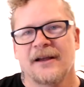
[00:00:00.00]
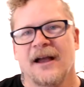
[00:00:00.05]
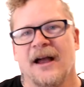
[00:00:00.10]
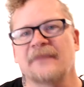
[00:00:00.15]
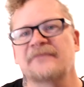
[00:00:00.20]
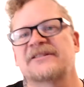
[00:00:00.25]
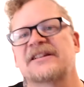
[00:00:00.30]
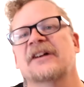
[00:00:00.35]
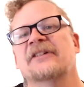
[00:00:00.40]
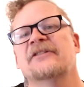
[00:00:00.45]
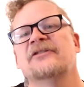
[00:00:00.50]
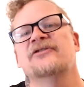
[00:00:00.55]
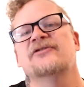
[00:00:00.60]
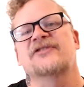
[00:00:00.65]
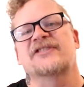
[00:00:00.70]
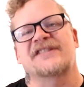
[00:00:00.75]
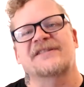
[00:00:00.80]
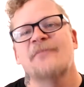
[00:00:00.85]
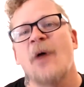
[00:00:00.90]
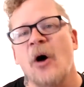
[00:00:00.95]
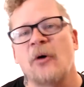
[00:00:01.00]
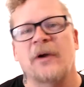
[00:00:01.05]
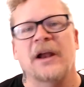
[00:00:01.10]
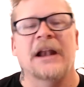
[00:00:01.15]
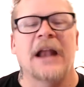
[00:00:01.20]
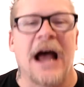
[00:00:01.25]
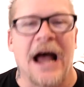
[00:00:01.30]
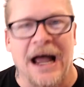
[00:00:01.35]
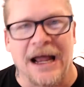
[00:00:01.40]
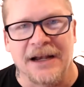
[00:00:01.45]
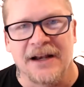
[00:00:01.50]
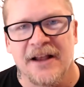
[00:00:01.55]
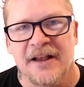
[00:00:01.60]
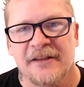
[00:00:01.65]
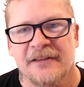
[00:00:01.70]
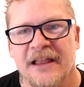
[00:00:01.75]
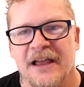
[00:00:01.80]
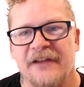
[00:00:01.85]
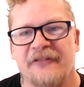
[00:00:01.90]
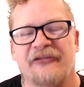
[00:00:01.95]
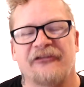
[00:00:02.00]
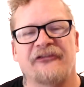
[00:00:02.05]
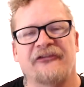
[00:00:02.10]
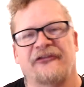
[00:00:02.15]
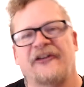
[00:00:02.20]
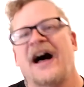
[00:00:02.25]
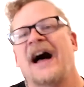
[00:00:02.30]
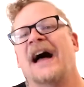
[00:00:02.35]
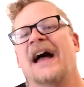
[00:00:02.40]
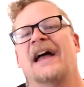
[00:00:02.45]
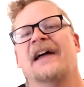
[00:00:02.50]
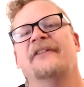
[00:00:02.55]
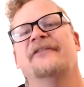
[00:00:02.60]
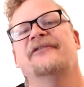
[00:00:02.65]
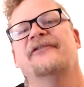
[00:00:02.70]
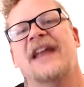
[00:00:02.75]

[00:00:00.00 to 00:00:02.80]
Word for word: I'm telling you, smoking hot. Like five